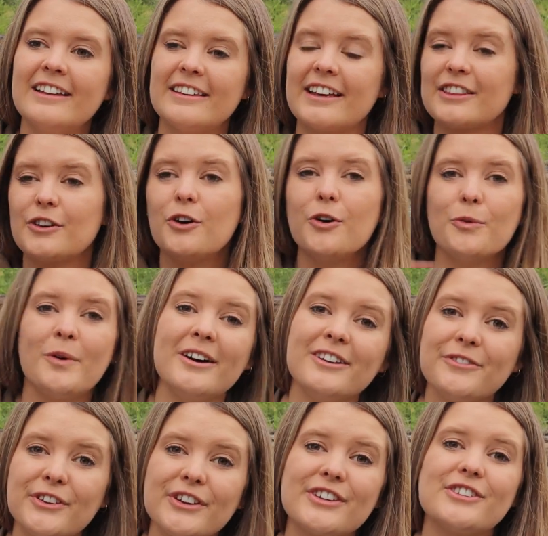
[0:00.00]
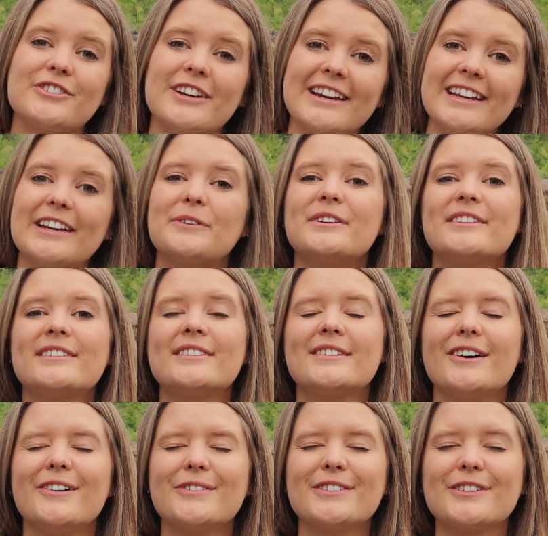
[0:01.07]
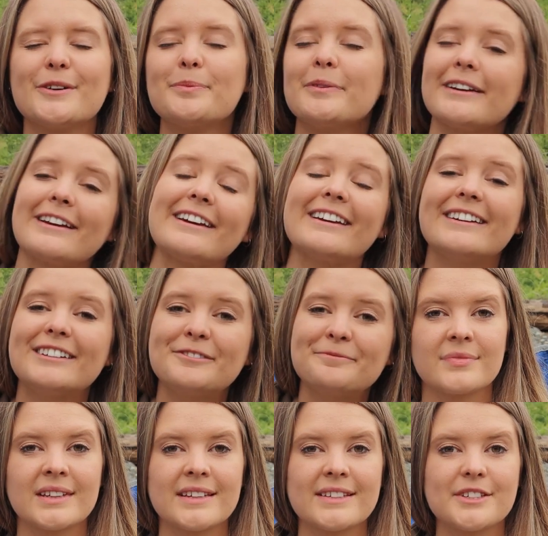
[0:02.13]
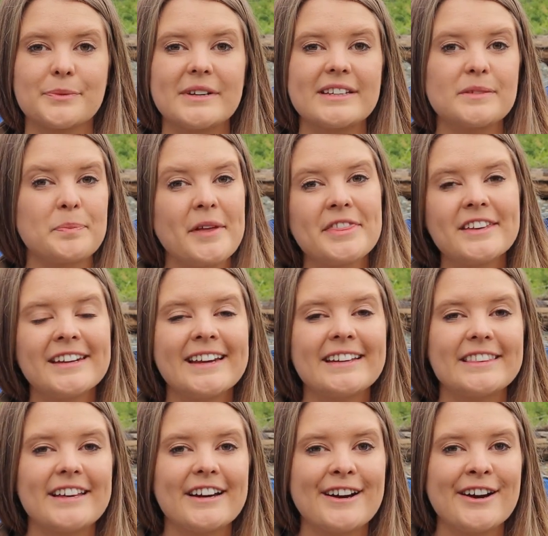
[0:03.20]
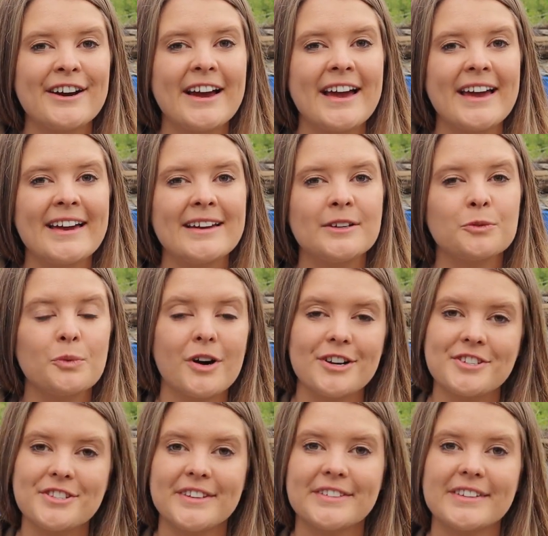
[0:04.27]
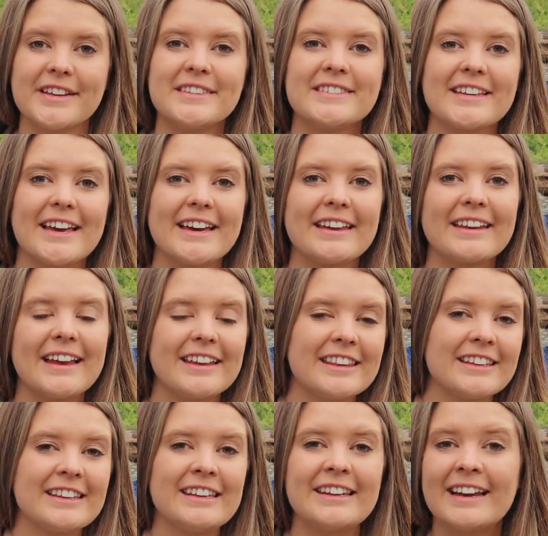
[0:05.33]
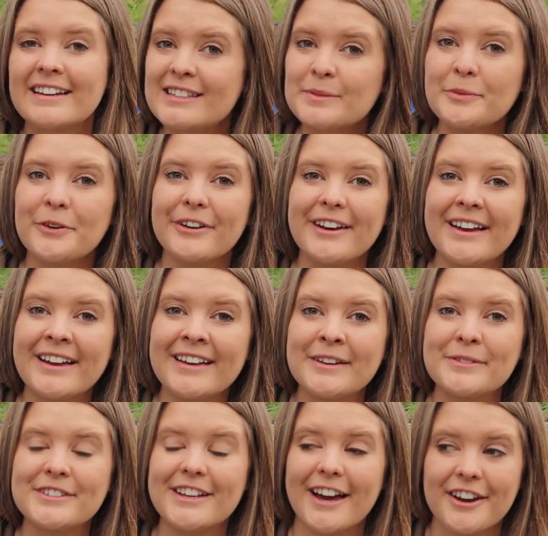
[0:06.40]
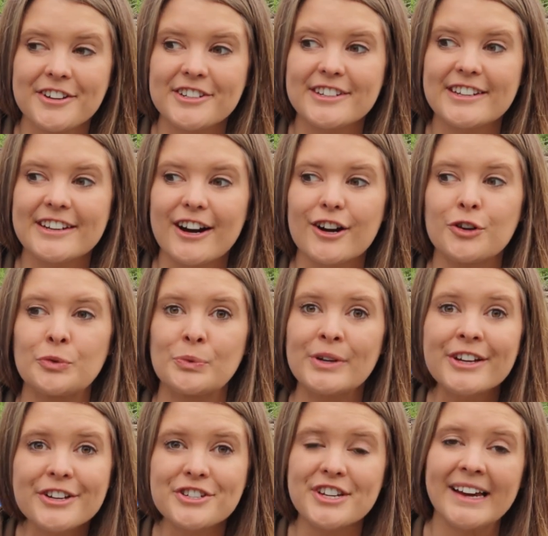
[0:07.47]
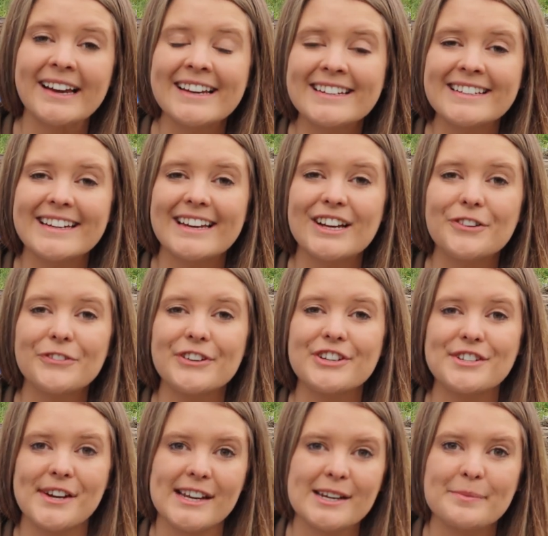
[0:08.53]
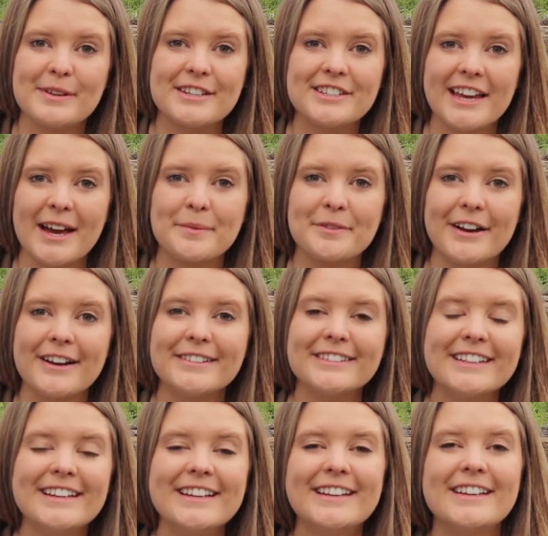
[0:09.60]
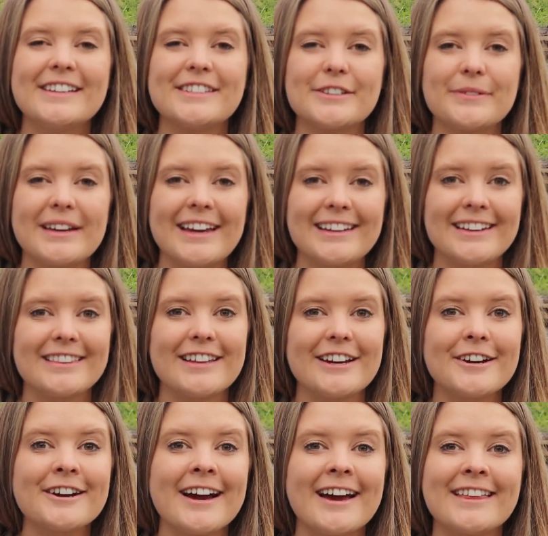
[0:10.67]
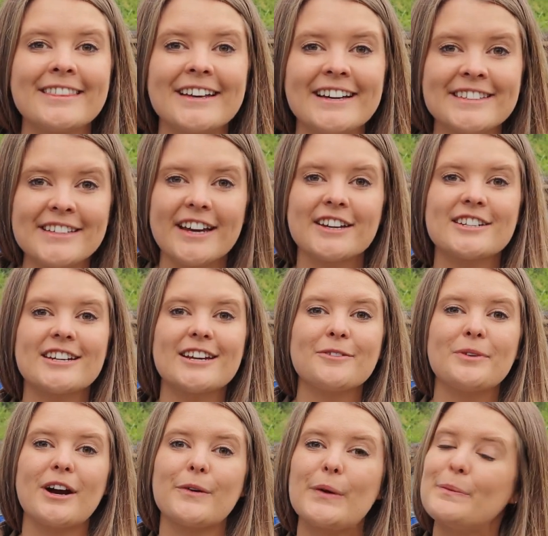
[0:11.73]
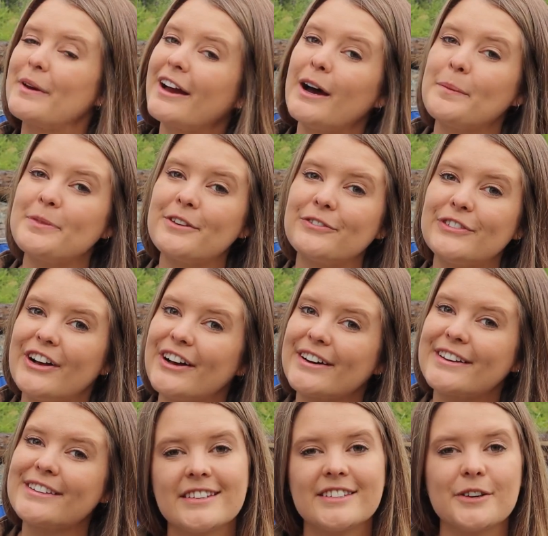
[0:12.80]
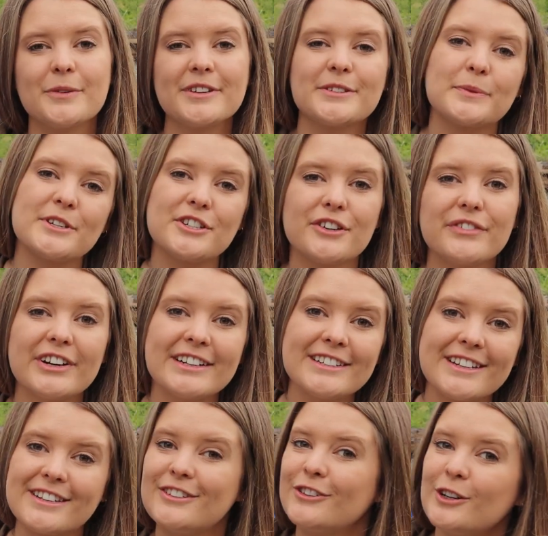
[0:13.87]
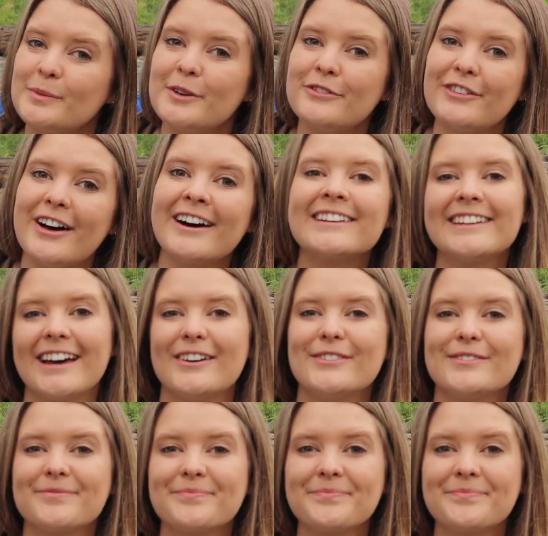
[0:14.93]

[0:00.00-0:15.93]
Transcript: like the whole Juan De Fuca Strait. It was so pretty. So we had spent the night there and watched the sunset, and then the next morning it was actually our real check-in day for China Beach Campground. So we headed there, and that's actually where we pick up the vlog. So we'll switch over into the normal vlog now.